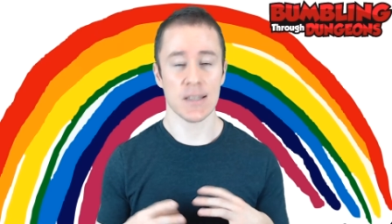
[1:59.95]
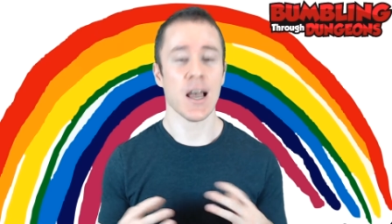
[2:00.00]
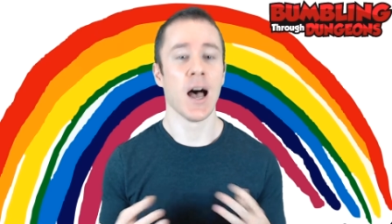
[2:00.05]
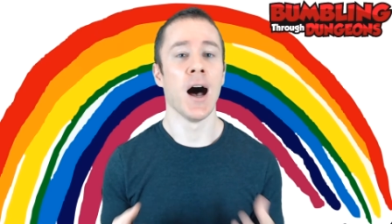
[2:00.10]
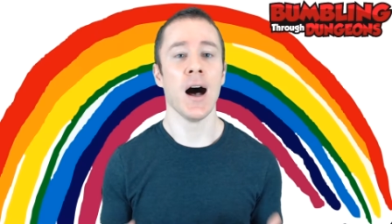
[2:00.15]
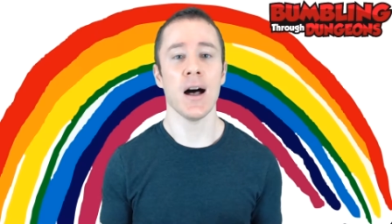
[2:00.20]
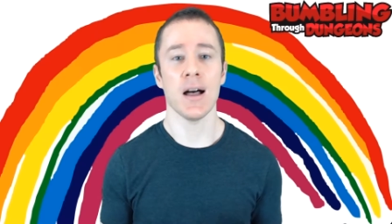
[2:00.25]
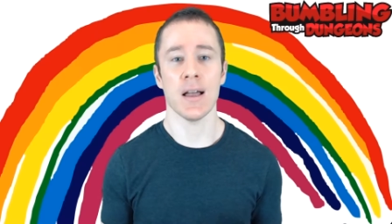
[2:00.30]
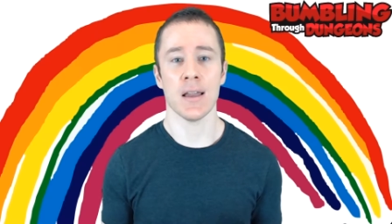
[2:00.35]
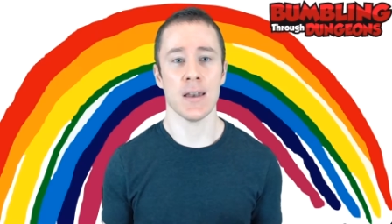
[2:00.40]

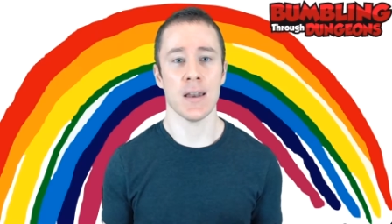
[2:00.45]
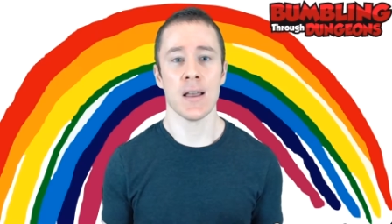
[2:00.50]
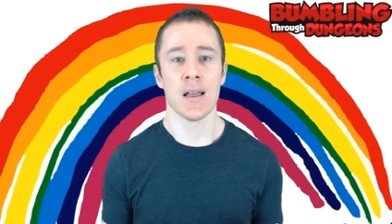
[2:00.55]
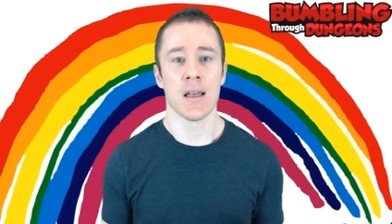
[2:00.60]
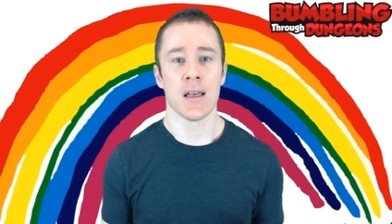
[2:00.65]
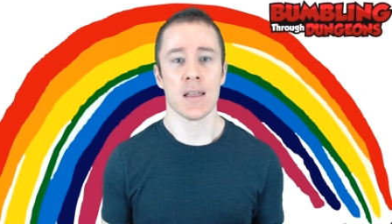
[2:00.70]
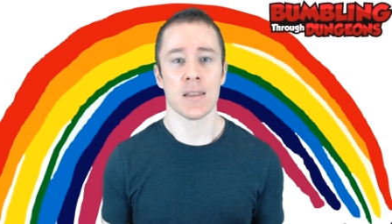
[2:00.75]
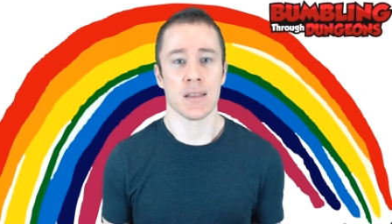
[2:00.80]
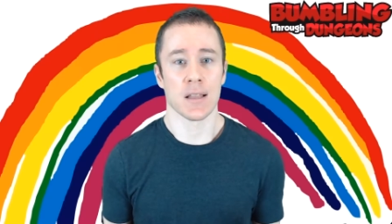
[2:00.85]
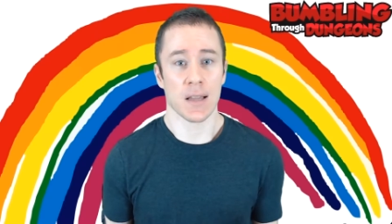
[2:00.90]
ton
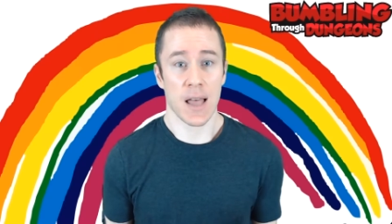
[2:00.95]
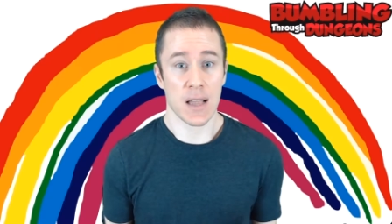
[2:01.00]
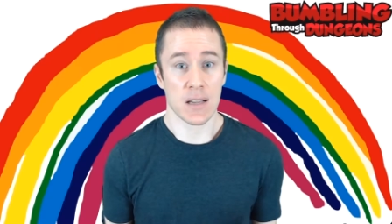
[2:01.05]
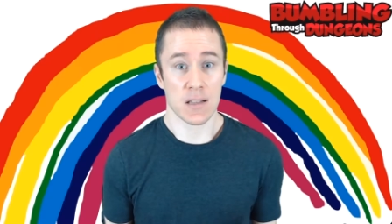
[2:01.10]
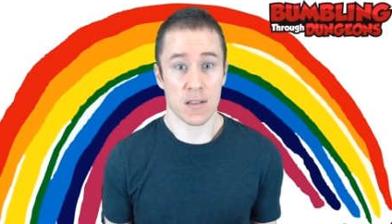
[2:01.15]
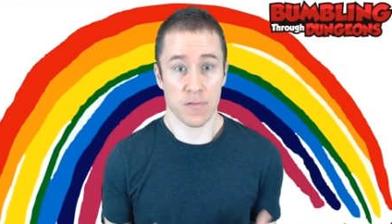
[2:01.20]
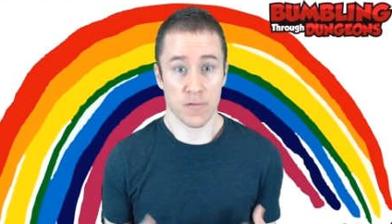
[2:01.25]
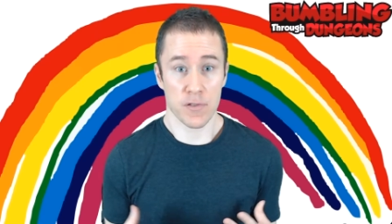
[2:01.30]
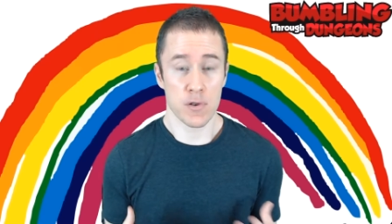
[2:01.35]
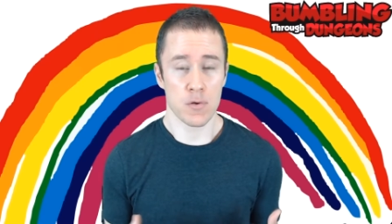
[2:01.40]
the last
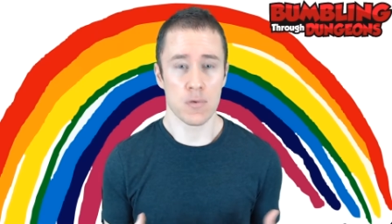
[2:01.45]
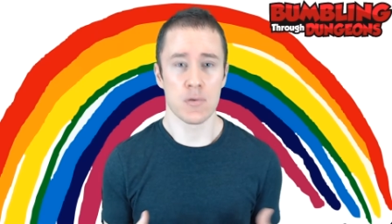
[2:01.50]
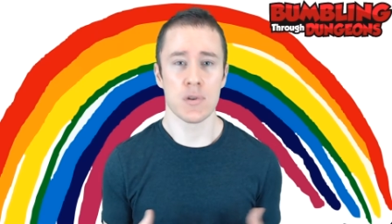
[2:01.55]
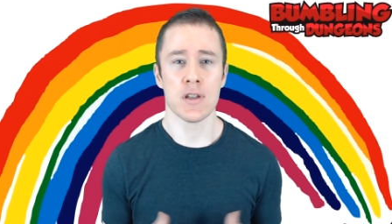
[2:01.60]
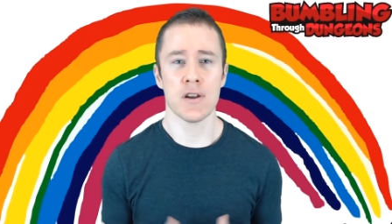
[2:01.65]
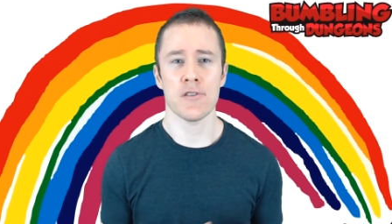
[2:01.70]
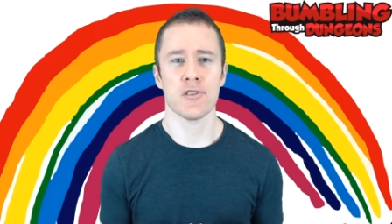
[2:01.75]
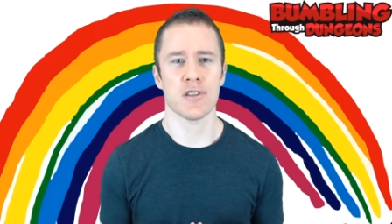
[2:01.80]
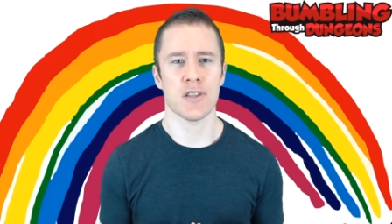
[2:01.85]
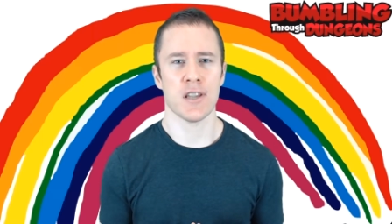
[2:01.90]
few
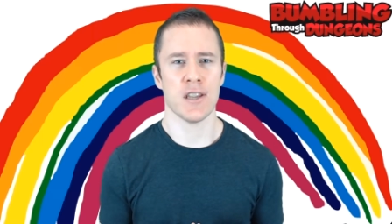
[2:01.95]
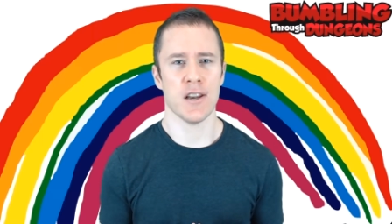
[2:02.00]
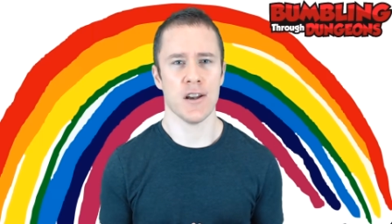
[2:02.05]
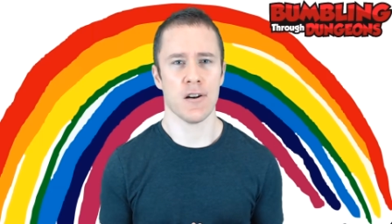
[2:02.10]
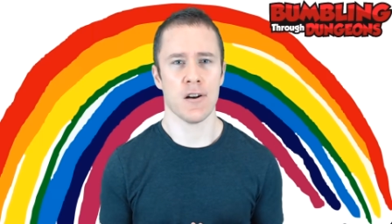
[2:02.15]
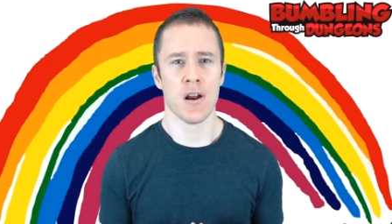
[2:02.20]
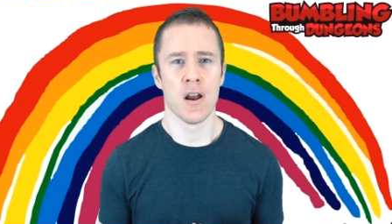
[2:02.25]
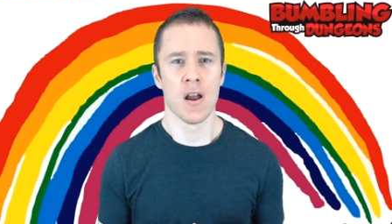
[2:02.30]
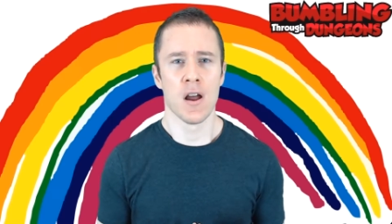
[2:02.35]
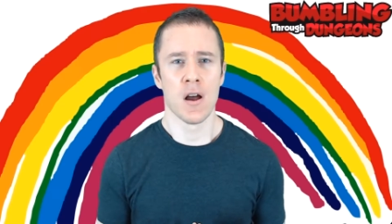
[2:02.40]
years here,